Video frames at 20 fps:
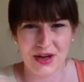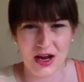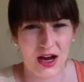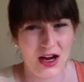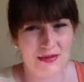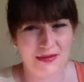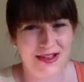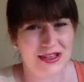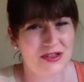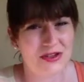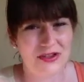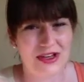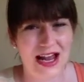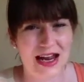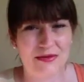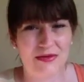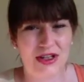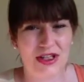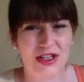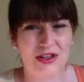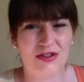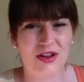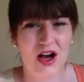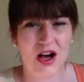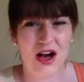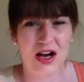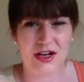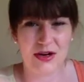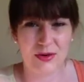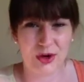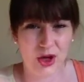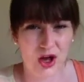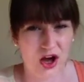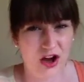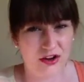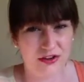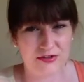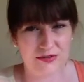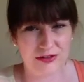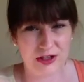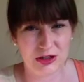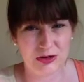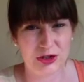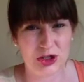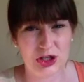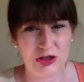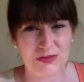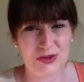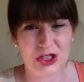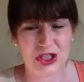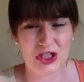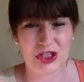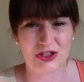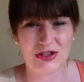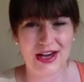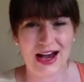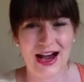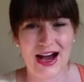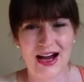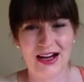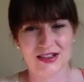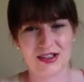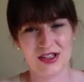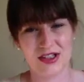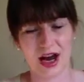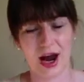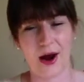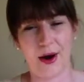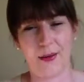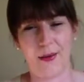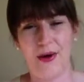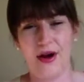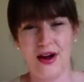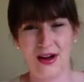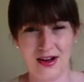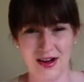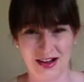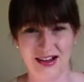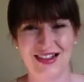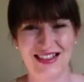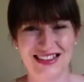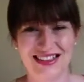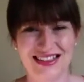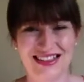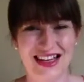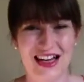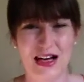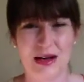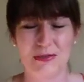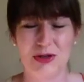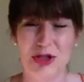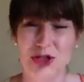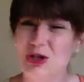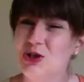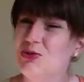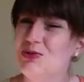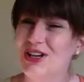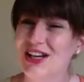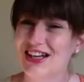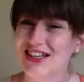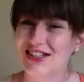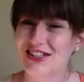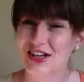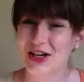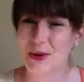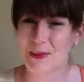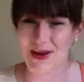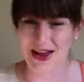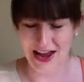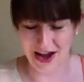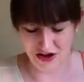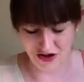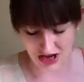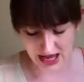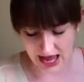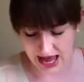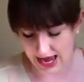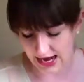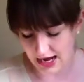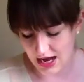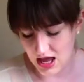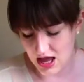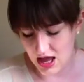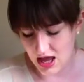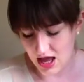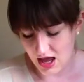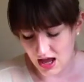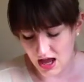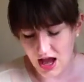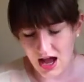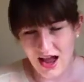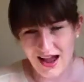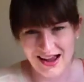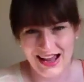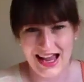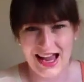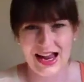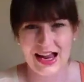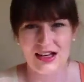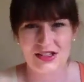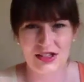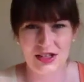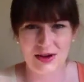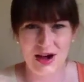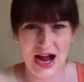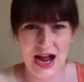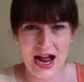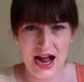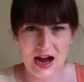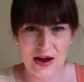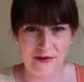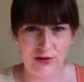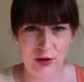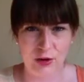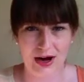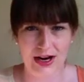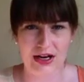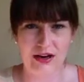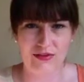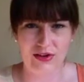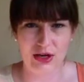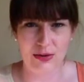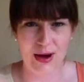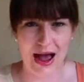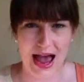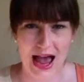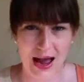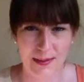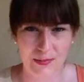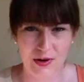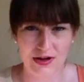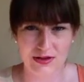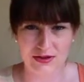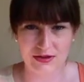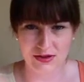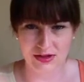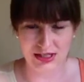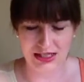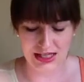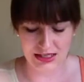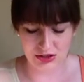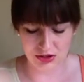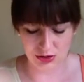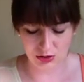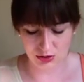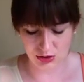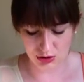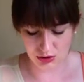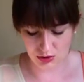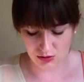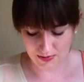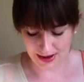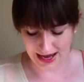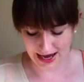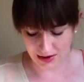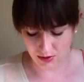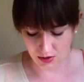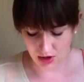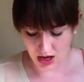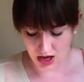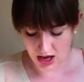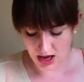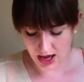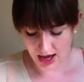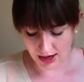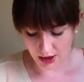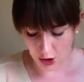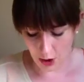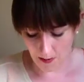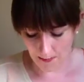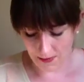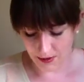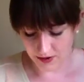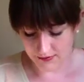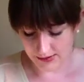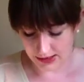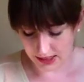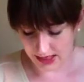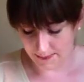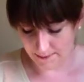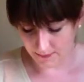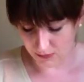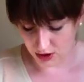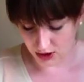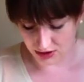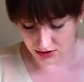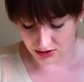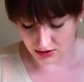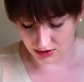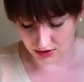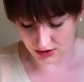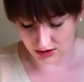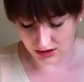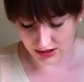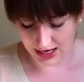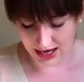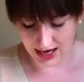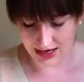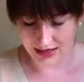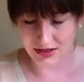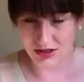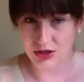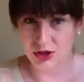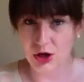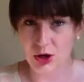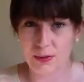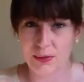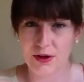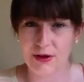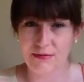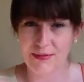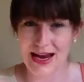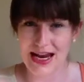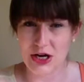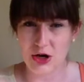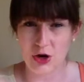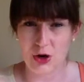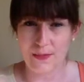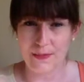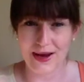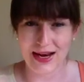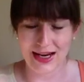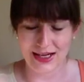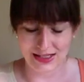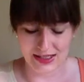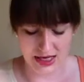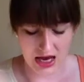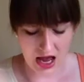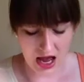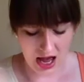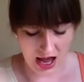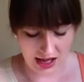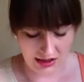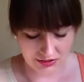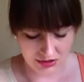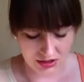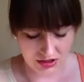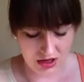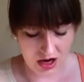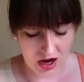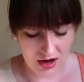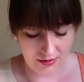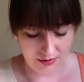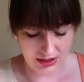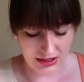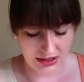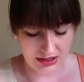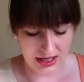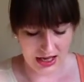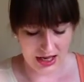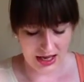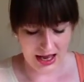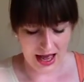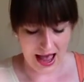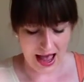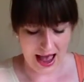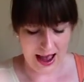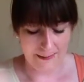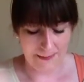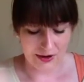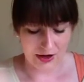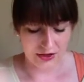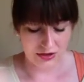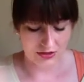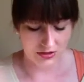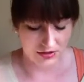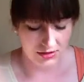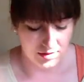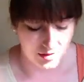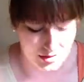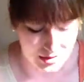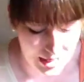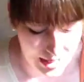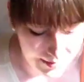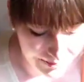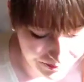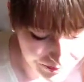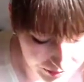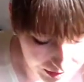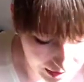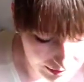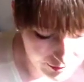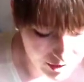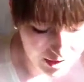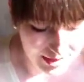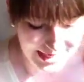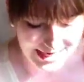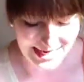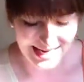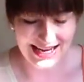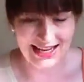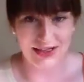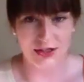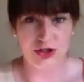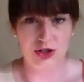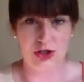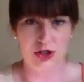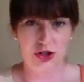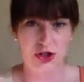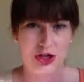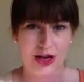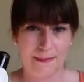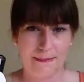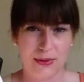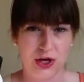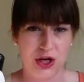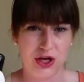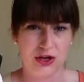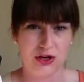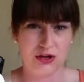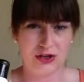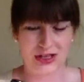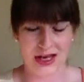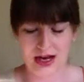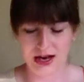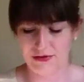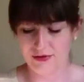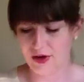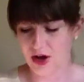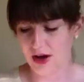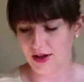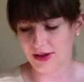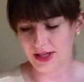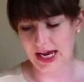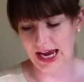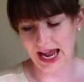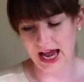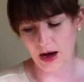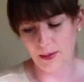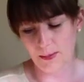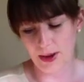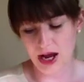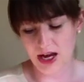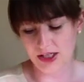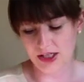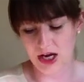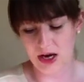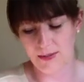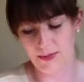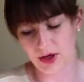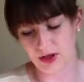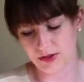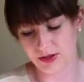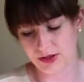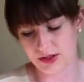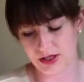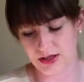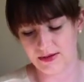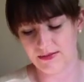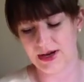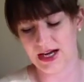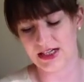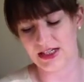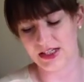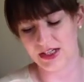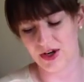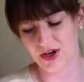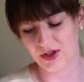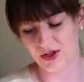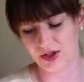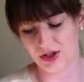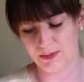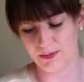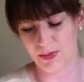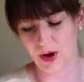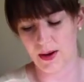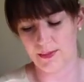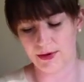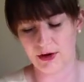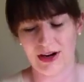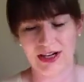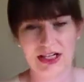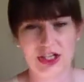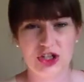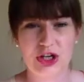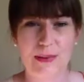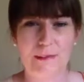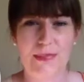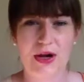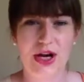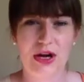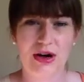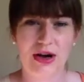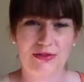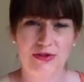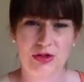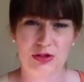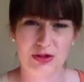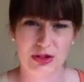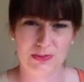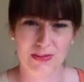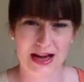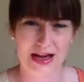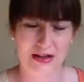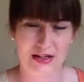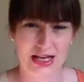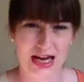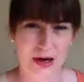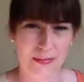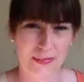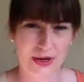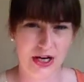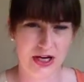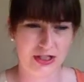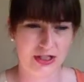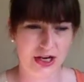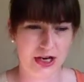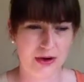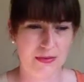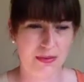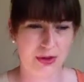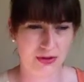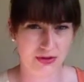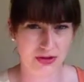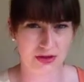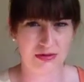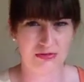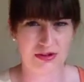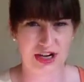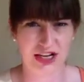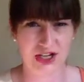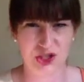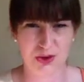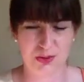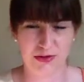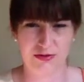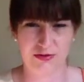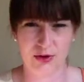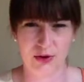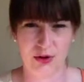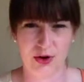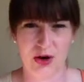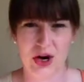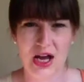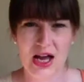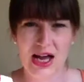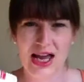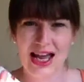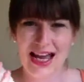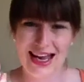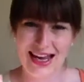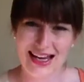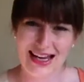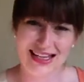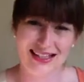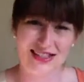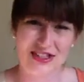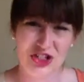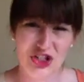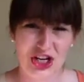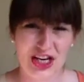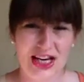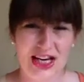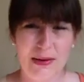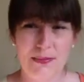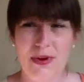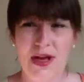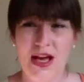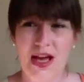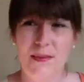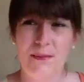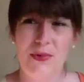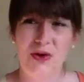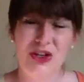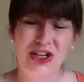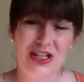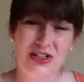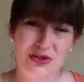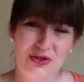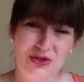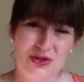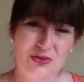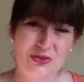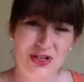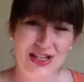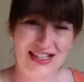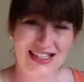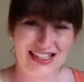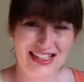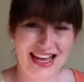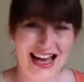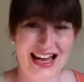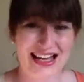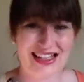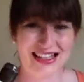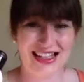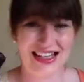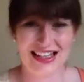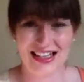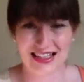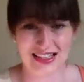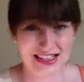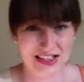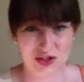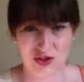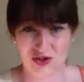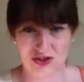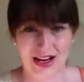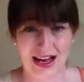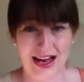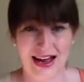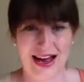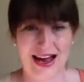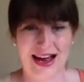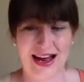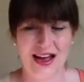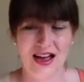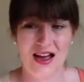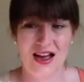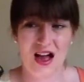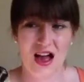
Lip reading: I hope that's okay with you lot. I know a lot of YouTubers do that, so I'm assuming it's going to be okay. Okay, so I have quite a few hair products here to talk to you about, a couple of skin products and a couple of makeup bits. I'll start with the hair products. I've got here 2 shampoos. I've got the Alberto Balsam Antioxidant Pomegranate Shampoo. I've talked about the Alberto Balsam range before. It is cheap, but it does what it says. It cleans your hair.